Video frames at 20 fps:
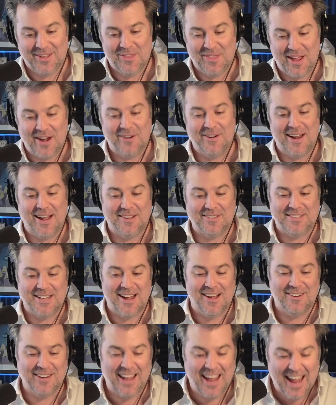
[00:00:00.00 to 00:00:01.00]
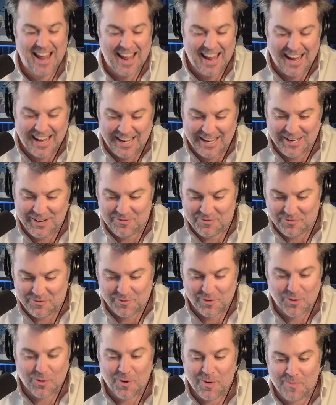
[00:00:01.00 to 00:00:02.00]
They are now down
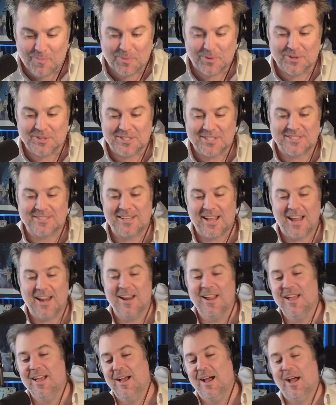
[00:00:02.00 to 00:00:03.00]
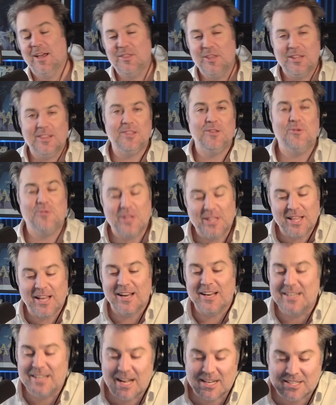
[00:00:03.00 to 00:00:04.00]
84%. You think that
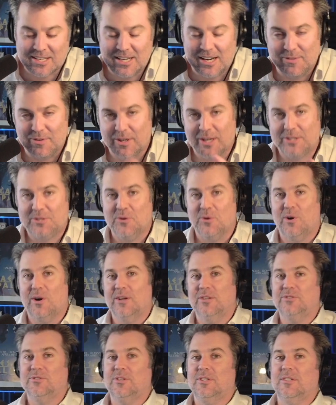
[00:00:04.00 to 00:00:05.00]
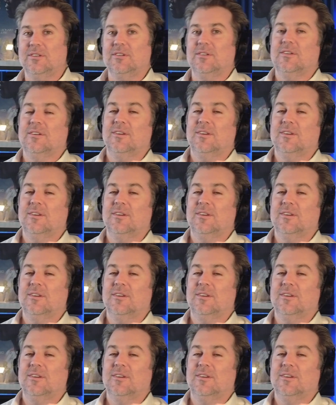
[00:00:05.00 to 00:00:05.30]
index can ever get to 100?